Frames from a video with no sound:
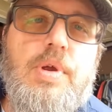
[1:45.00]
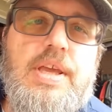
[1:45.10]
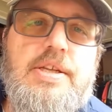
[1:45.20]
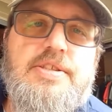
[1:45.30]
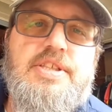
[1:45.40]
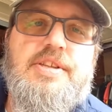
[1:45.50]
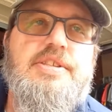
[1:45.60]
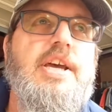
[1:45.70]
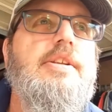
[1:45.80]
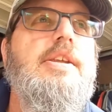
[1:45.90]
we get into the
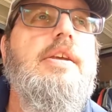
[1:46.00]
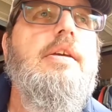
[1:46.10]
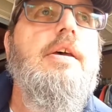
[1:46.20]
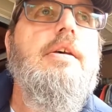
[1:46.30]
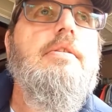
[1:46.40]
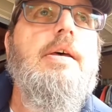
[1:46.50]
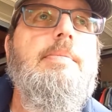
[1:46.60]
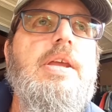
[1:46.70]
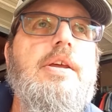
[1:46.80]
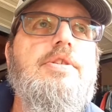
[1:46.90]
technique, let
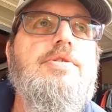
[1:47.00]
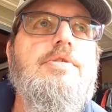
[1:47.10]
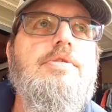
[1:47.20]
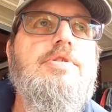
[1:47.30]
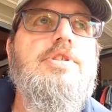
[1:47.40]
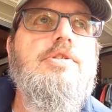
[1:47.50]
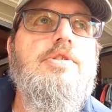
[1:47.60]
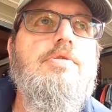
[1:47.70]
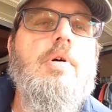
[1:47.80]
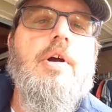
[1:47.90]
me introduce to
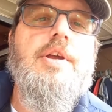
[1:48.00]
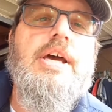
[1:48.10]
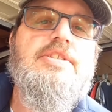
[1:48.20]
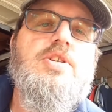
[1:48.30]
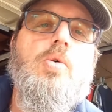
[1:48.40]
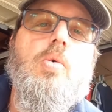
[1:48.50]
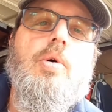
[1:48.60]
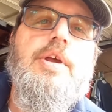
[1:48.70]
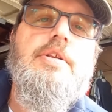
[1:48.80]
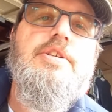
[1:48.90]
you our guest
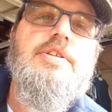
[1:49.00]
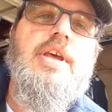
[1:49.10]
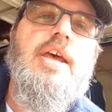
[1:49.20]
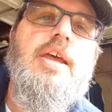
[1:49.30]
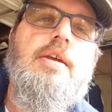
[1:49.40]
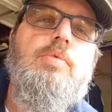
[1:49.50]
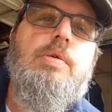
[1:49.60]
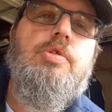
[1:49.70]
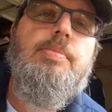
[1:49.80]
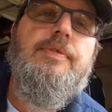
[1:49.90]
coin. Today
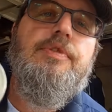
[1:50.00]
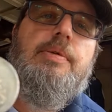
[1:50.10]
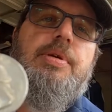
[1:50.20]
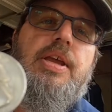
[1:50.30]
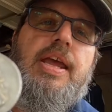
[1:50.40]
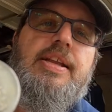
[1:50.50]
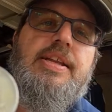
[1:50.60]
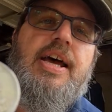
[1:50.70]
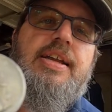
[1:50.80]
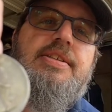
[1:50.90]
we will be flipping a
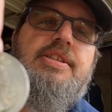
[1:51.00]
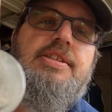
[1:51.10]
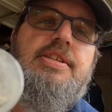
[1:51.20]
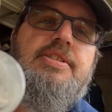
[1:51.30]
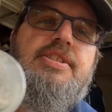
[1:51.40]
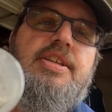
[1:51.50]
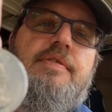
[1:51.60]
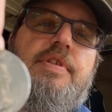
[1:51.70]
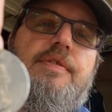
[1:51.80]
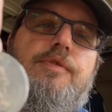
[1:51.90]

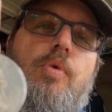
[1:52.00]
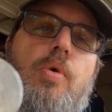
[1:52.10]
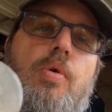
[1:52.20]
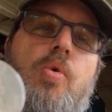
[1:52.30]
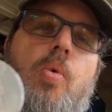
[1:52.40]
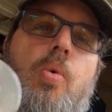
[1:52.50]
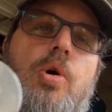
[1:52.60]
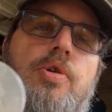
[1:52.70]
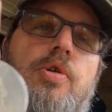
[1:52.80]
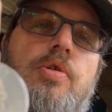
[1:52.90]
1974
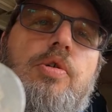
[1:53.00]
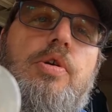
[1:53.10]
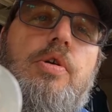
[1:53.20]
quarter.